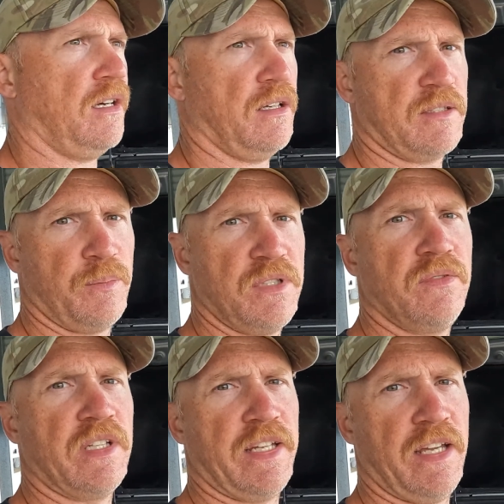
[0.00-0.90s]

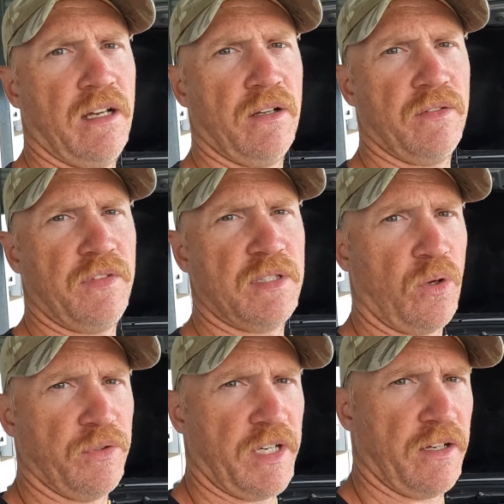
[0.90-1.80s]
specifically how this
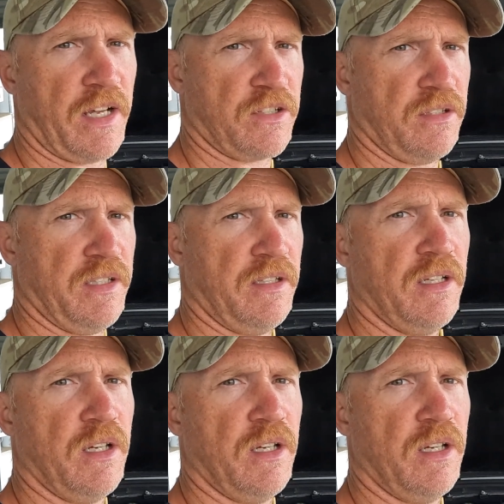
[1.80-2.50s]
alternator actually